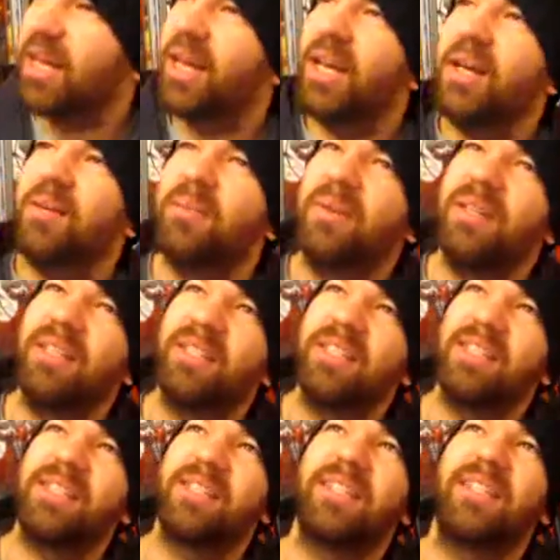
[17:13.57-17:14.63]
am
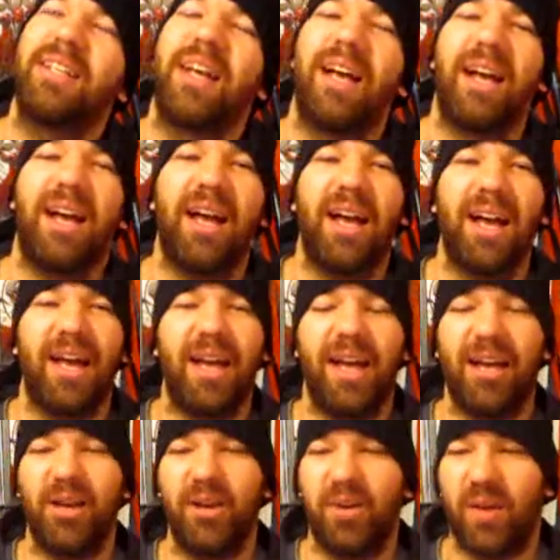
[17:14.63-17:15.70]
just,
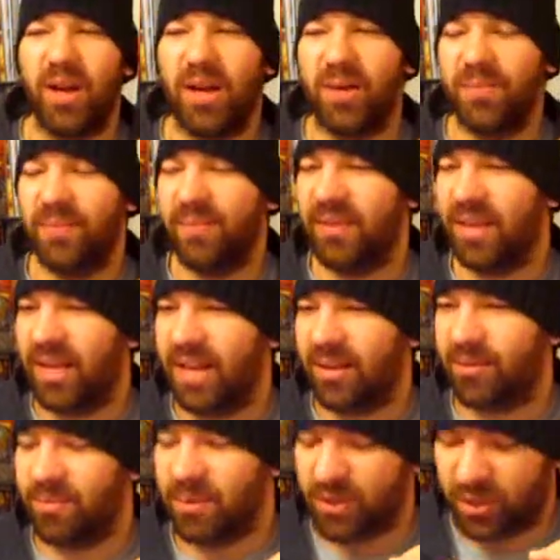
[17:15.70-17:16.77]
I, I don't know, I'm,
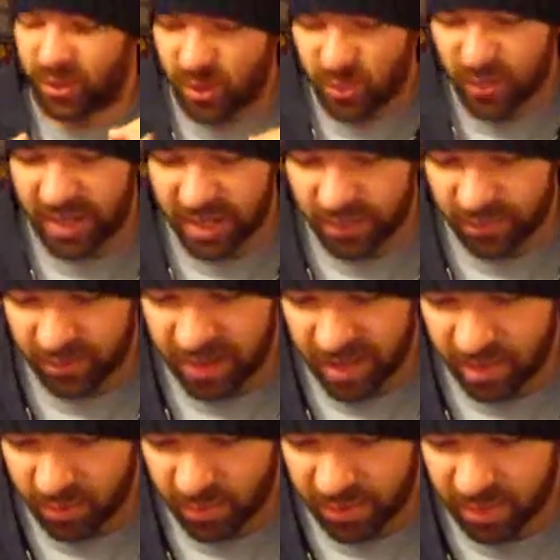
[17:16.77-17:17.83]
I'm so ready for
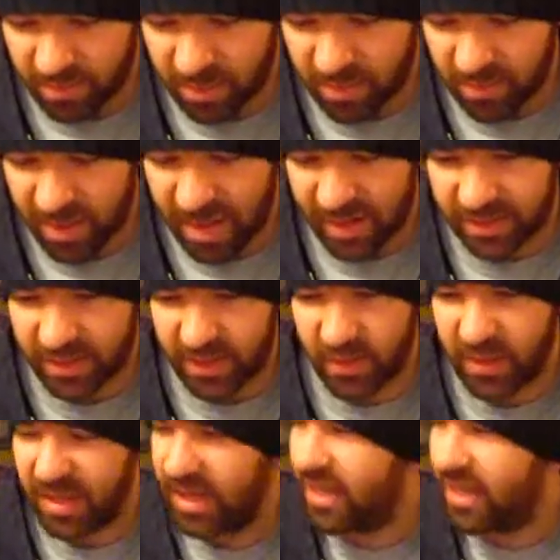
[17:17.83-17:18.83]
Hellboy to be back, though.